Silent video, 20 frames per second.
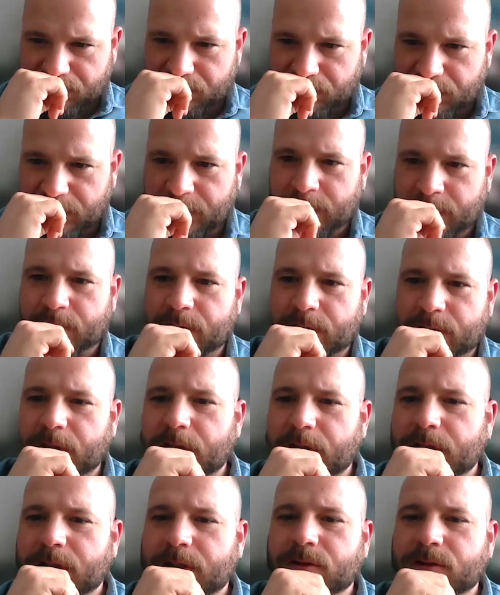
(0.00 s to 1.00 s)

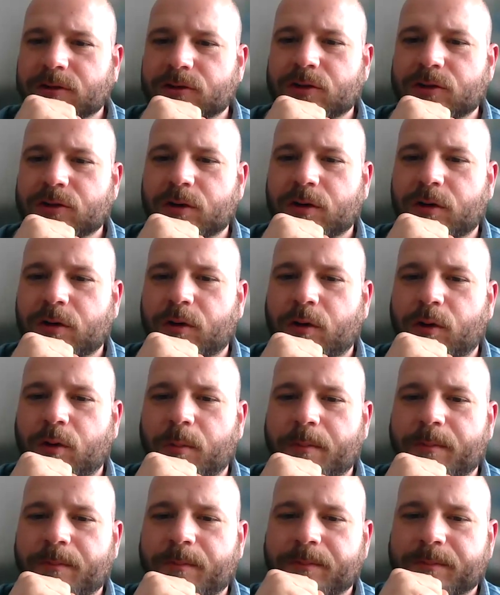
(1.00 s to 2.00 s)

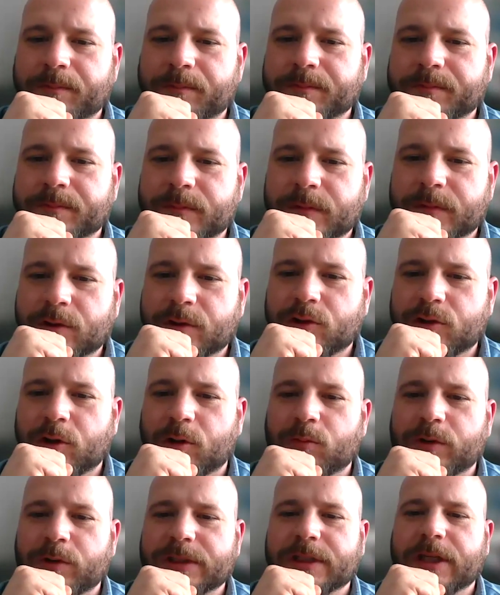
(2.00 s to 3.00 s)
you you
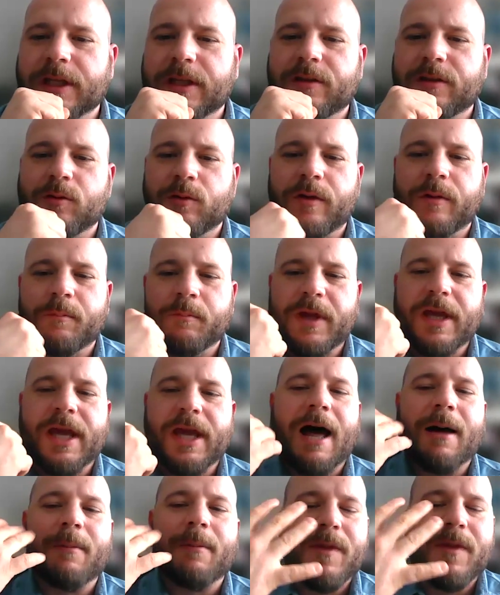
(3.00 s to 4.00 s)
always need to be
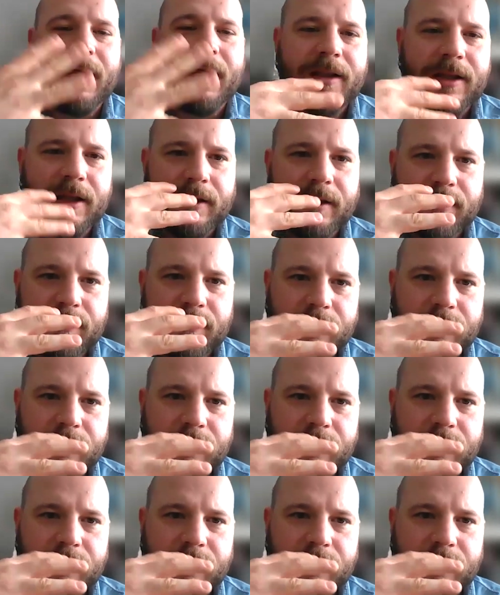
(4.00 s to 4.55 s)
updated,